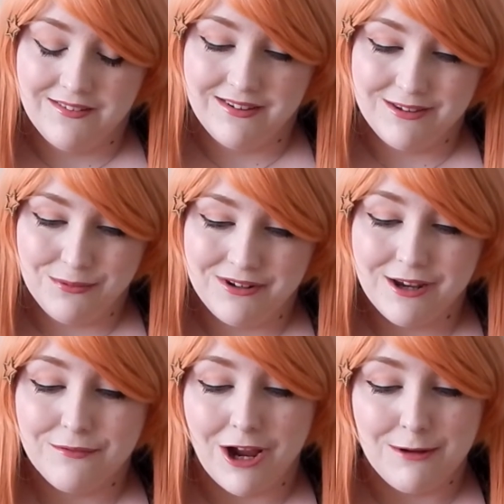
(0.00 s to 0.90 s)
This woody
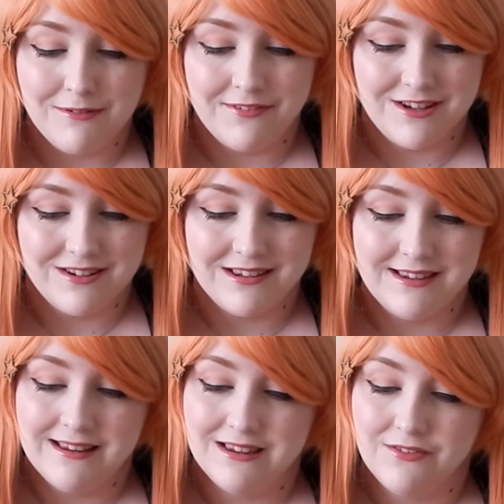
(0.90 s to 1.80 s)
aroma features
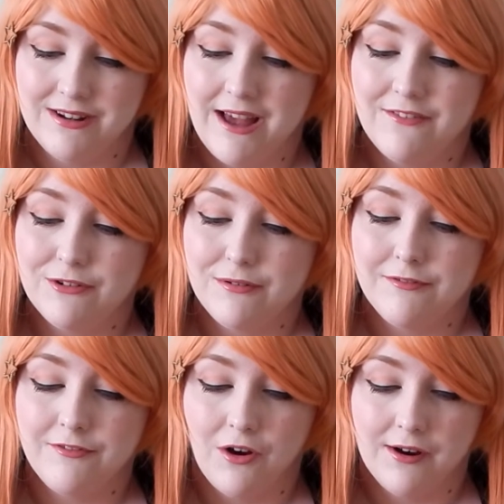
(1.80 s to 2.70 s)
scents of an evergreen
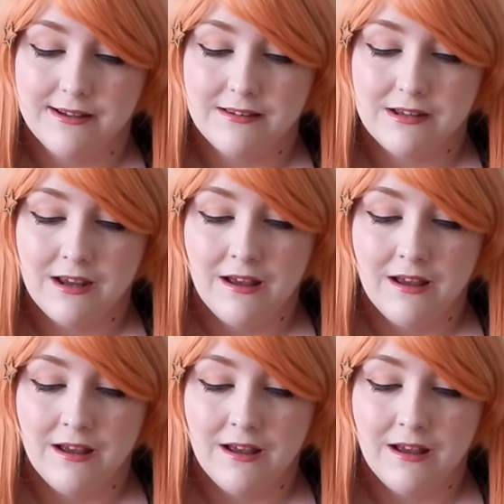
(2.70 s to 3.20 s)
forest.